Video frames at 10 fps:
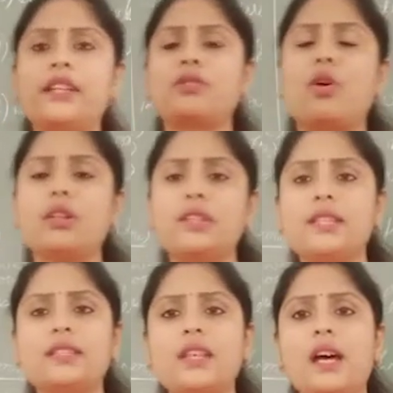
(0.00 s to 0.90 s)

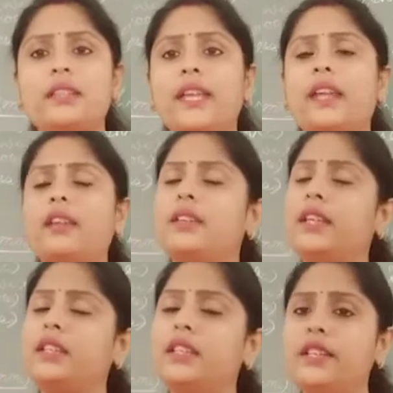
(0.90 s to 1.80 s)
technologies are there,
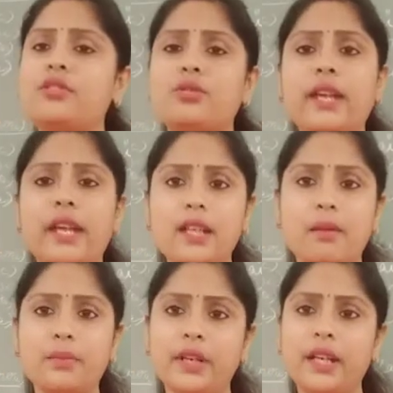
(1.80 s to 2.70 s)
it needs to get
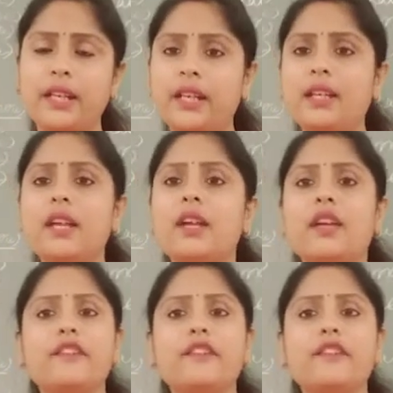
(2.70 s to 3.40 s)
upgraded.